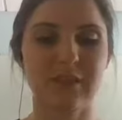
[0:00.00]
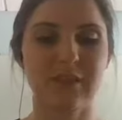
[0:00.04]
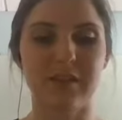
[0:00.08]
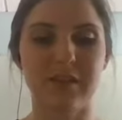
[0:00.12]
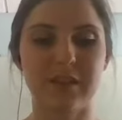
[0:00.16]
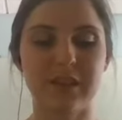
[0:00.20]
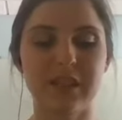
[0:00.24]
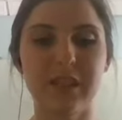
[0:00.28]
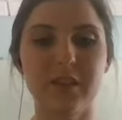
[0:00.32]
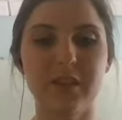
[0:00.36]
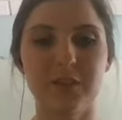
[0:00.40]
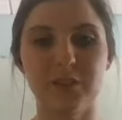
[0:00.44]
the
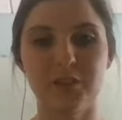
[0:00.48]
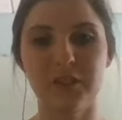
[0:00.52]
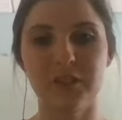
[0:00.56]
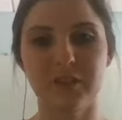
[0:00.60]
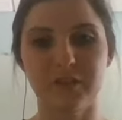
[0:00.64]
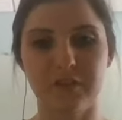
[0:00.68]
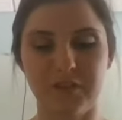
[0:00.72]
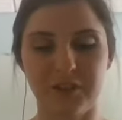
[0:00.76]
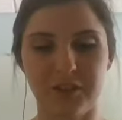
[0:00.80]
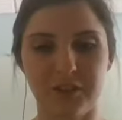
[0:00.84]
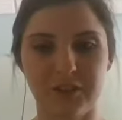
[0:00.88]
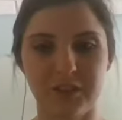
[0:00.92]
energy
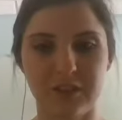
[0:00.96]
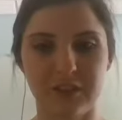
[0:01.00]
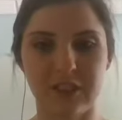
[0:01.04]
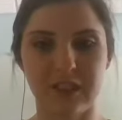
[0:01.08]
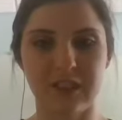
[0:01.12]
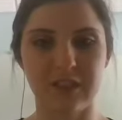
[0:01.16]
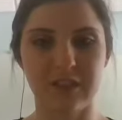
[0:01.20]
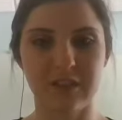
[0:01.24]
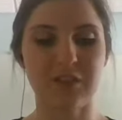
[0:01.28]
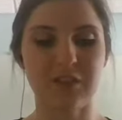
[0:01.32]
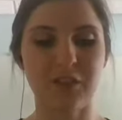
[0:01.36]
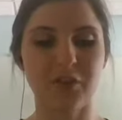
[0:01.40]

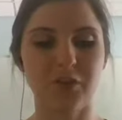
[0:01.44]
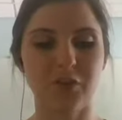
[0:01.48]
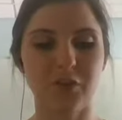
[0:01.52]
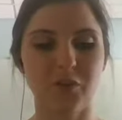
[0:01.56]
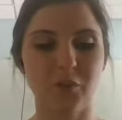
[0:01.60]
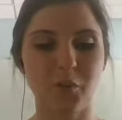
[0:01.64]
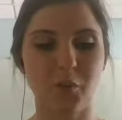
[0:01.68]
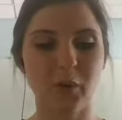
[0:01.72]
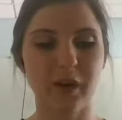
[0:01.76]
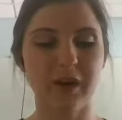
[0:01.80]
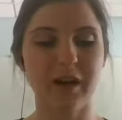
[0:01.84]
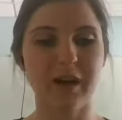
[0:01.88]
efficiencies. So
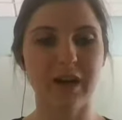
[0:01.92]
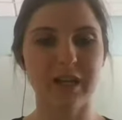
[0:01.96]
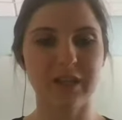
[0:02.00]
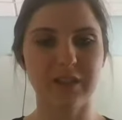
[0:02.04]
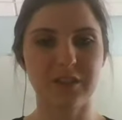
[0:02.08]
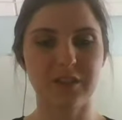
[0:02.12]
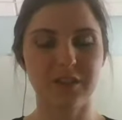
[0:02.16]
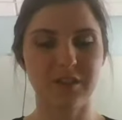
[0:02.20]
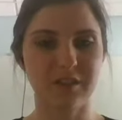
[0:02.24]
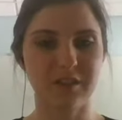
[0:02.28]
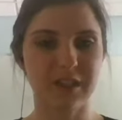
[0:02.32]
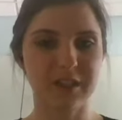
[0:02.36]

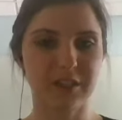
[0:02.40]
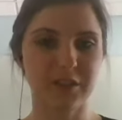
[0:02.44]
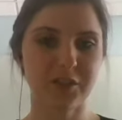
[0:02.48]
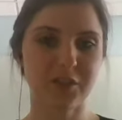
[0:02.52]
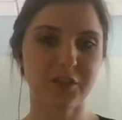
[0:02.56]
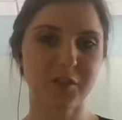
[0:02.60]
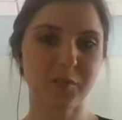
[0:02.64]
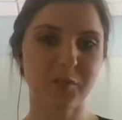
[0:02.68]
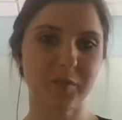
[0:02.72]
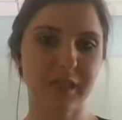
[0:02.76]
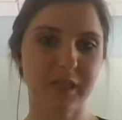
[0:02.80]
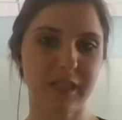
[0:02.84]
whereas
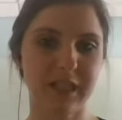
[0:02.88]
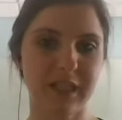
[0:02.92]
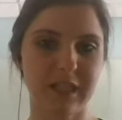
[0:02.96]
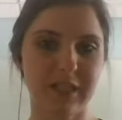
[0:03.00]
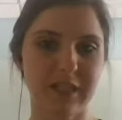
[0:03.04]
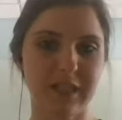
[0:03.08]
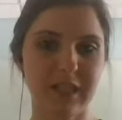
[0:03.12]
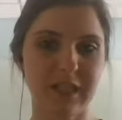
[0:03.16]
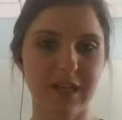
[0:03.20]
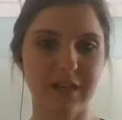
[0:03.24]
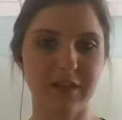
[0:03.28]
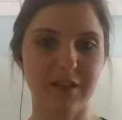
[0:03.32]
terrestrial
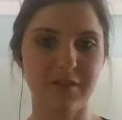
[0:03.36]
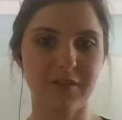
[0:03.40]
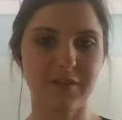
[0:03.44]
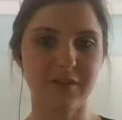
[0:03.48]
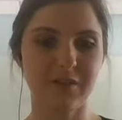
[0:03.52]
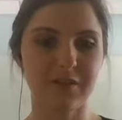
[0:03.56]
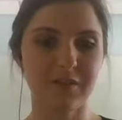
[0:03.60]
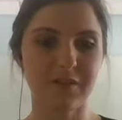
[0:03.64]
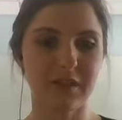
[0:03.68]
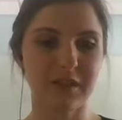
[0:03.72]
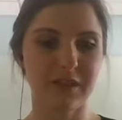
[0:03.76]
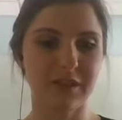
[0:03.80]
plants have
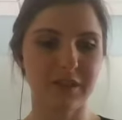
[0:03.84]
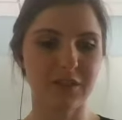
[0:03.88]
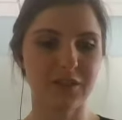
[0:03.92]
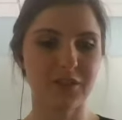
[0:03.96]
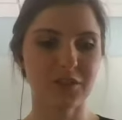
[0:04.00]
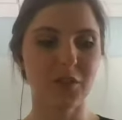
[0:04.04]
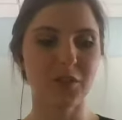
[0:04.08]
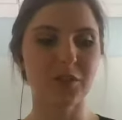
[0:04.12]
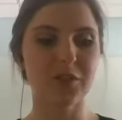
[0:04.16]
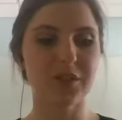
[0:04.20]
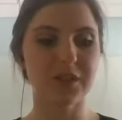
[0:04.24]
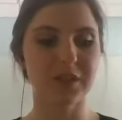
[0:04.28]

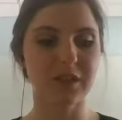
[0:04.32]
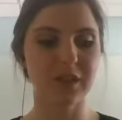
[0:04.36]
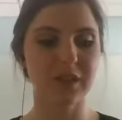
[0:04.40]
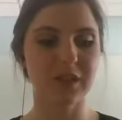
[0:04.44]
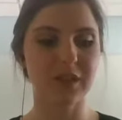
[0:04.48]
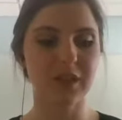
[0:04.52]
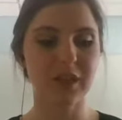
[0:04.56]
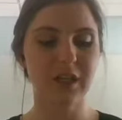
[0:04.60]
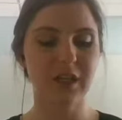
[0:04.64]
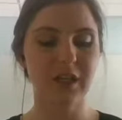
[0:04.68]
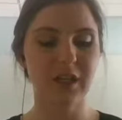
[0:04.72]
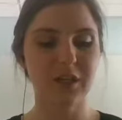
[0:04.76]
solar
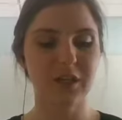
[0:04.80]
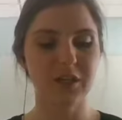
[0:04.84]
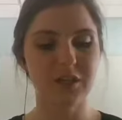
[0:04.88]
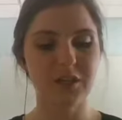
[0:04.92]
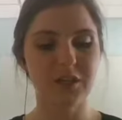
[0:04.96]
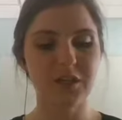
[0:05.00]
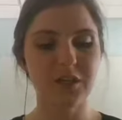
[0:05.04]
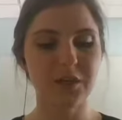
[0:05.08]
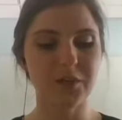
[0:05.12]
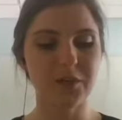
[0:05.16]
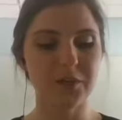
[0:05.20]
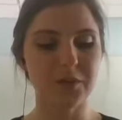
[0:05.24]

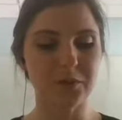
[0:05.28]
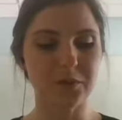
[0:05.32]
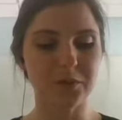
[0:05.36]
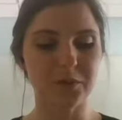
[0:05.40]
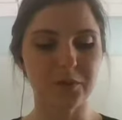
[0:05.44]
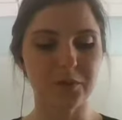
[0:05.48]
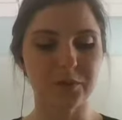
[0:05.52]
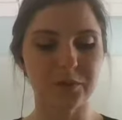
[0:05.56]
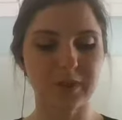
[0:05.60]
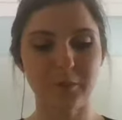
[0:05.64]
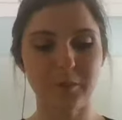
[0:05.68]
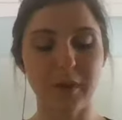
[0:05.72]

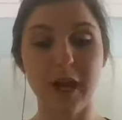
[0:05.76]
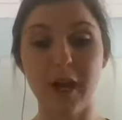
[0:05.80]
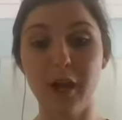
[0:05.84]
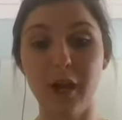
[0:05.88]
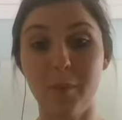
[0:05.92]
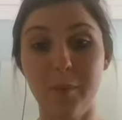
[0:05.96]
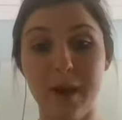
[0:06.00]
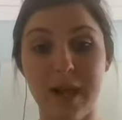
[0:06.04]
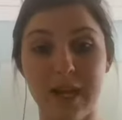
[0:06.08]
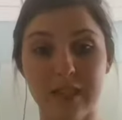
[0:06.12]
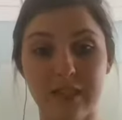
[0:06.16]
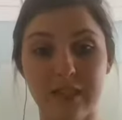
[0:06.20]
to
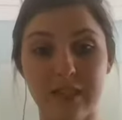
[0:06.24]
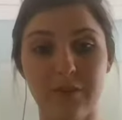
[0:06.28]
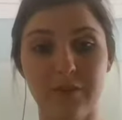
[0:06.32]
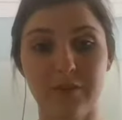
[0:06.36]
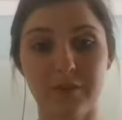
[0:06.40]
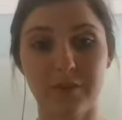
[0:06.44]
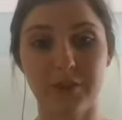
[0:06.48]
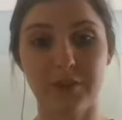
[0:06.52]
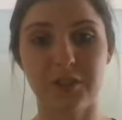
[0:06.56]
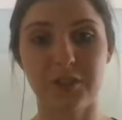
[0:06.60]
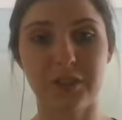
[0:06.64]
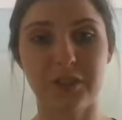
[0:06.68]
biomass
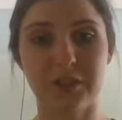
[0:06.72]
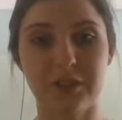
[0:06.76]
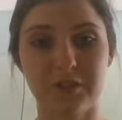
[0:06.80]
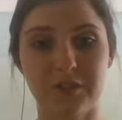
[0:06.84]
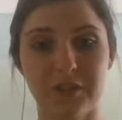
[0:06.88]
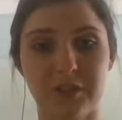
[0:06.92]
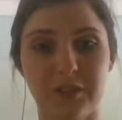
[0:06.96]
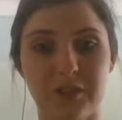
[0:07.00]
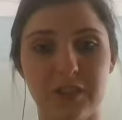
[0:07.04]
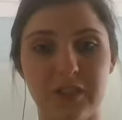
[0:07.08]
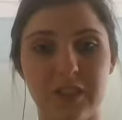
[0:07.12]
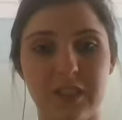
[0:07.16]
conversion
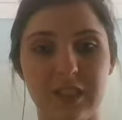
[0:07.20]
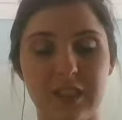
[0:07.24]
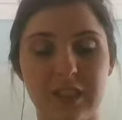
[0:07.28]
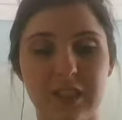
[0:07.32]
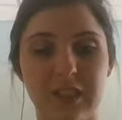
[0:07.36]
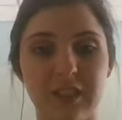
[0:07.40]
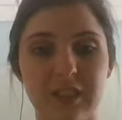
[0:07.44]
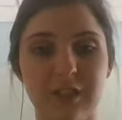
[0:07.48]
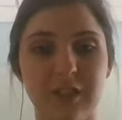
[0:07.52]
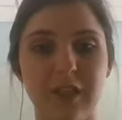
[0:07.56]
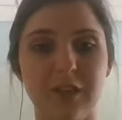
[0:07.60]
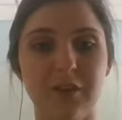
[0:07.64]
efficiency
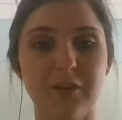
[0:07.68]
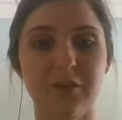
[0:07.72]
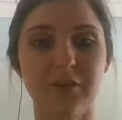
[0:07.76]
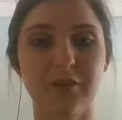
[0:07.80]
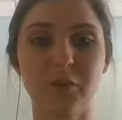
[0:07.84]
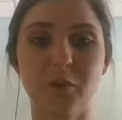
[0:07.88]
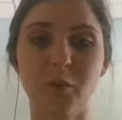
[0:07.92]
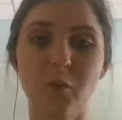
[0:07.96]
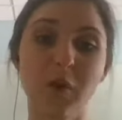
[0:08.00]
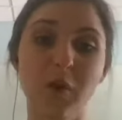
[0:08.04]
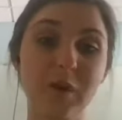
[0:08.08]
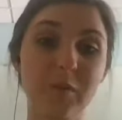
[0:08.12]
of
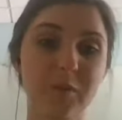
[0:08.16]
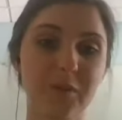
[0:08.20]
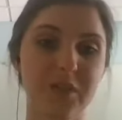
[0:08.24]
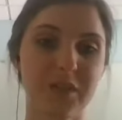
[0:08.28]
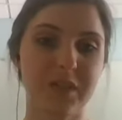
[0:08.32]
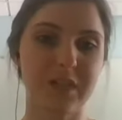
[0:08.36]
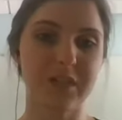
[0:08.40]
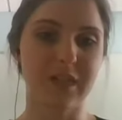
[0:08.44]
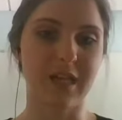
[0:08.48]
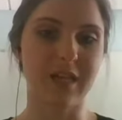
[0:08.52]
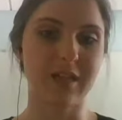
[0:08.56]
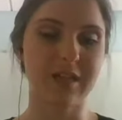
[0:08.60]

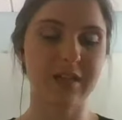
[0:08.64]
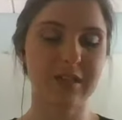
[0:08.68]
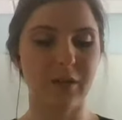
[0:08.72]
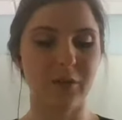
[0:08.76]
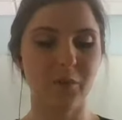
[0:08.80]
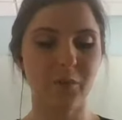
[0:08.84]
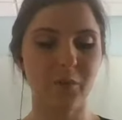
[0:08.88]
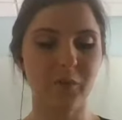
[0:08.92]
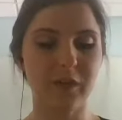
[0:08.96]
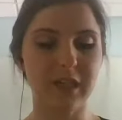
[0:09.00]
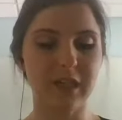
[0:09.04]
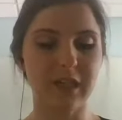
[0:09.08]
1%,
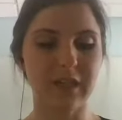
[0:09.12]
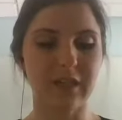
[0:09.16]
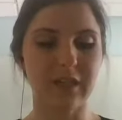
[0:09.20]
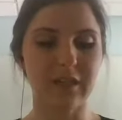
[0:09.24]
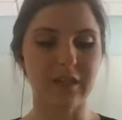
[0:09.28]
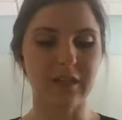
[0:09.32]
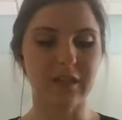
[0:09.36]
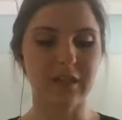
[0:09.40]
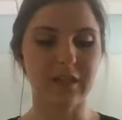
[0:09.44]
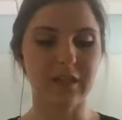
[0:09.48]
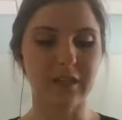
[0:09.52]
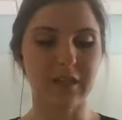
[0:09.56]
we
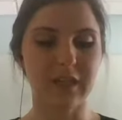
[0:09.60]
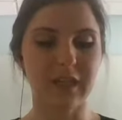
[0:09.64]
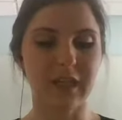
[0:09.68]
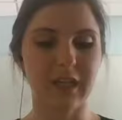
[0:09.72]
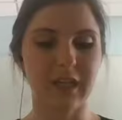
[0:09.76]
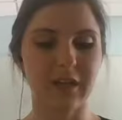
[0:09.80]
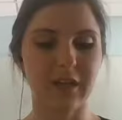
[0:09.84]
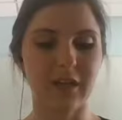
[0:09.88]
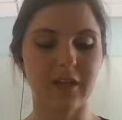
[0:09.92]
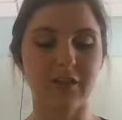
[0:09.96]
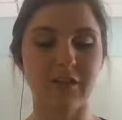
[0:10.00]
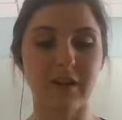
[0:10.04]
can
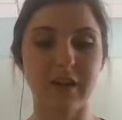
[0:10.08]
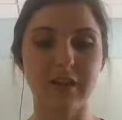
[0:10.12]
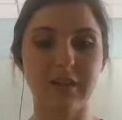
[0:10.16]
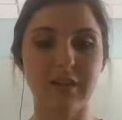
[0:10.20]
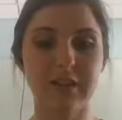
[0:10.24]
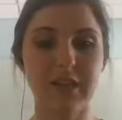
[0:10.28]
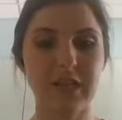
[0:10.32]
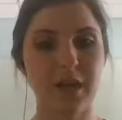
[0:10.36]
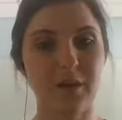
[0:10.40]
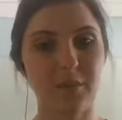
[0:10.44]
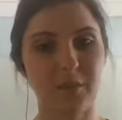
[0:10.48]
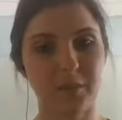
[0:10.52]
get around
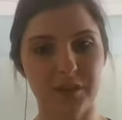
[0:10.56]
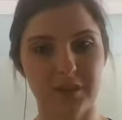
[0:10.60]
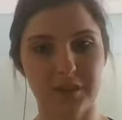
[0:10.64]
10%.